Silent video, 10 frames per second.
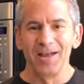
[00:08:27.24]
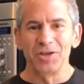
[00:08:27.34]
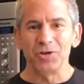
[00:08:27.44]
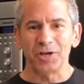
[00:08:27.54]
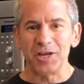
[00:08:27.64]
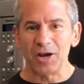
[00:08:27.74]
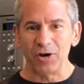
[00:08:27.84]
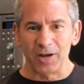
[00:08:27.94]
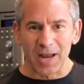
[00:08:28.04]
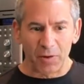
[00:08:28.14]
You can hear
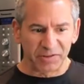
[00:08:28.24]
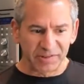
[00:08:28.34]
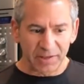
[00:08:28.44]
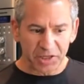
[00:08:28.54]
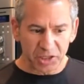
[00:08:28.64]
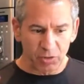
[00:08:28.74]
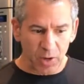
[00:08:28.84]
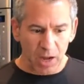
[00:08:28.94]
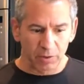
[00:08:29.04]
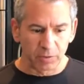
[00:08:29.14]
it now. It's slushing
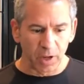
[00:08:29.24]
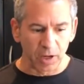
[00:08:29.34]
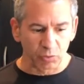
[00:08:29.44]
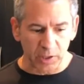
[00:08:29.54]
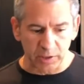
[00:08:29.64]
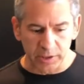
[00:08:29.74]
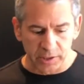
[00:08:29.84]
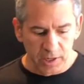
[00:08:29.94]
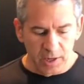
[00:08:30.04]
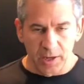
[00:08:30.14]
around quickly,
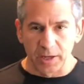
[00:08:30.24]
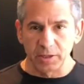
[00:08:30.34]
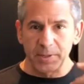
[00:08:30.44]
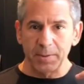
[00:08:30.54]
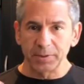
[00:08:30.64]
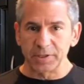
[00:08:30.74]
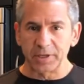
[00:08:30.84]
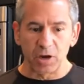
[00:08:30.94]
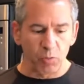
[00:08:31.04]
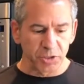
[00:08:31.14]
and you'll be able to
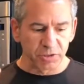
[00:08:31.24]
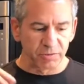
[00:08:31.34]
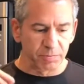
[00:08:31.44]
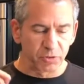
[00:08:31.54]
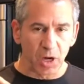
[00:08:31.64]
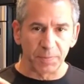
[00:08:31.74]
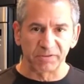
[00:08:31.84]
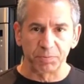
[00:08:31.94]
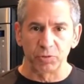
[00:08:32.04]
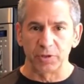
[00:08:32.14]
tell once you drop a
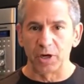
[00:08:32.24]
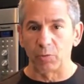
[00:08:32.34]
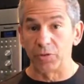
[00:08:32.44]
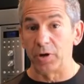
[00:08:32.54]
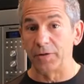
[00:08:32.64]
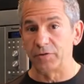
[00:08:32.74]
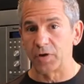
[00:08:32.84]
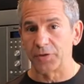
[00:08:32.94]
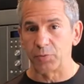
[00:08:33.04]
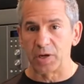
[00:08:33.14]
spoon in there whether or not you've
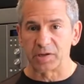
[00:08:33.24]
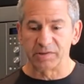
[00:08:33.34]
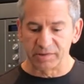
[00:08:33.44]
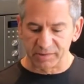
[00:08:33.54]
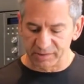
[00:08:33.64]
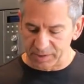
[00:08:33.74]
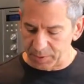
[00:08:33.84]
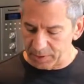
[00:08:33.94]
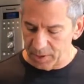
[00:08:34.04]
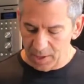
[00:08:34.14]
got the right consistency.
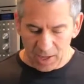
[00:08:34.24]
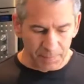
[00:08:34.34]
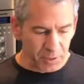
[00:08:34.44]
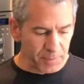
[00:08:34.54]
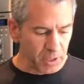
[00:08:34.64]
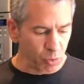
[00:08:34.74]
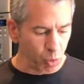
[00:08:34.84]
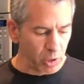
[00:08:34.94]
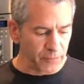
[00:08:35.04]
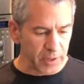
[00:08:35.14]
But I put about
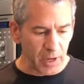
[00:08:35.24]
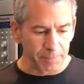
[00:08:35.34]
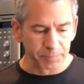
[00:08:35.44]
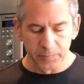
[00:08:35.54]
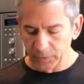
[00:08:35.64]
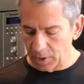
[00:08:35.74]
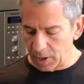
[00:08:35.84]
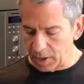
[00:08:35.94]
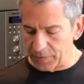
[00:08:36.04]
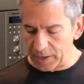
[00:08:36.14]
1/4 cup
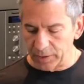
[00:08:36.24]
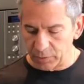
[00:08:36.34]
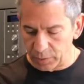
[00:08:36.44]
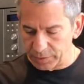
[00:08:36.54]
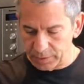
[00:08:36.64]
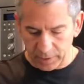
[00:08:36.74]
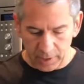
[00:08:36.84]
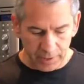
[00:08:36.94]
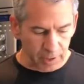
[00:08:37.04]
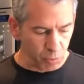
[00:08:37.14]
of that liquid
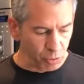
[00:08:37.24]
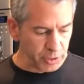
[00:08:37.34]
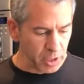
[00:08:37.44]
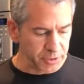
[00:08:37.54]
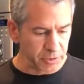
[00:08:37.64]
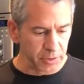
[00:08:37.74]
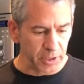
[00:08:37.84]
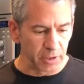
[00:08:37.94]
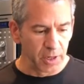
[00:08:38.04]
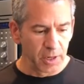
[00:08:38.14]
that I'm holding on to
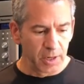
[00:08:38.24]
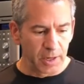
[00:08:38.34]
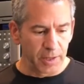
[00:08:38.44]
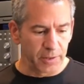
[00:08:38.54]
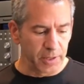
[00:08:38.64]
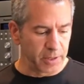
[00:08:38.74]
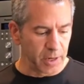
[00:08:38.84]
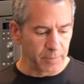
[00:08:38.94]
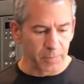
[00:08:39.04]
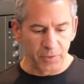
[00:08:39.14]
here, and
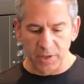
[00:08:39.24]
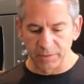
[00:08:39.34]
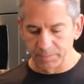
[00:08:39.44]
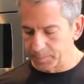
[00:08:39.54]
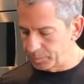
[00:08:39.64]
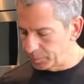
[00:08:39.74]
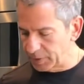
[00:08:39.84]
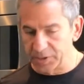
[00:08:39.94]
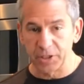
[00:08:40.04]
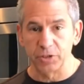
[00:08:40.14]
then
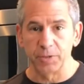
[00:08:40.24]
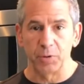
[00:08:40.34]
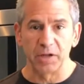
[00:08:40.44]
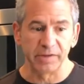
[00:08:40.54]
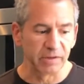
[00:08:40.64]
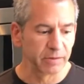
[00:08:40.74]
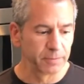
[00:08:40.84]
continue to process.